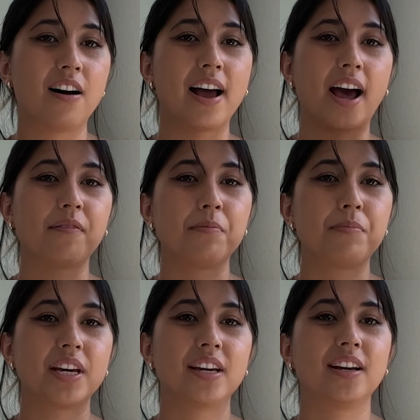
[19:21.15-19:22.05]
I have a
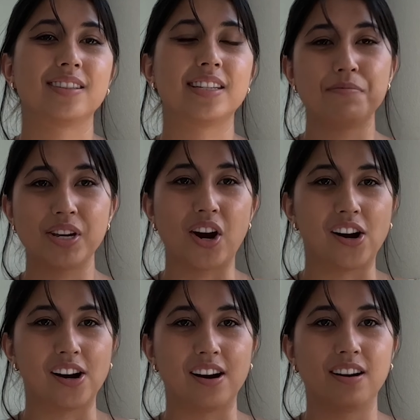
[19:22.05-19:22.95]
big
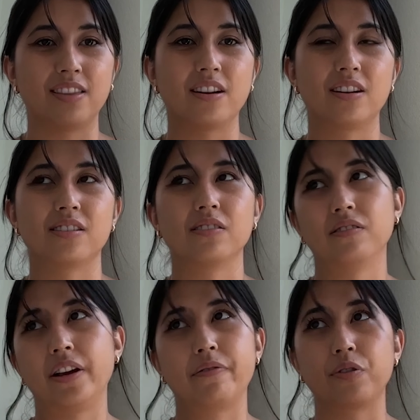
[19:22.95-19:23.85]
TBR. There's
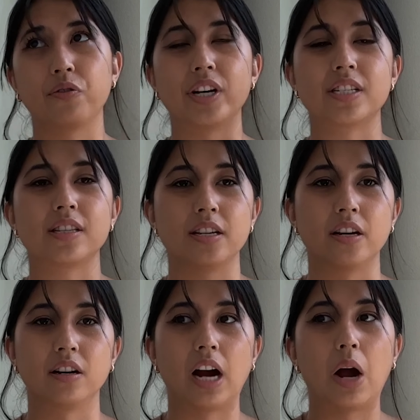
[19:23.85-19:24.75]
like for the rest of the
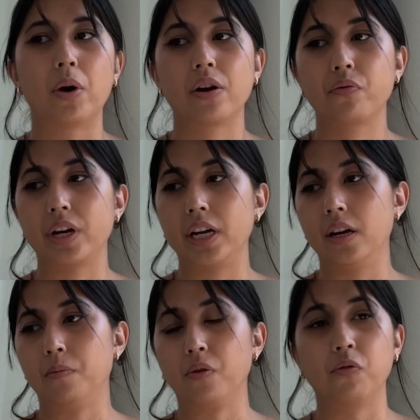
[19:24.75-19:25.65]
year, I want to
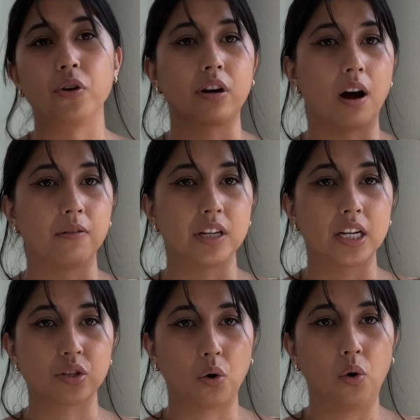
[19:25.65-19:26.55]
read Before the Coffee Gets
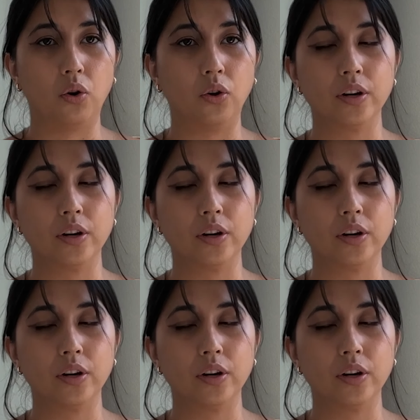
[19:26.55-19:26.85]
Cold,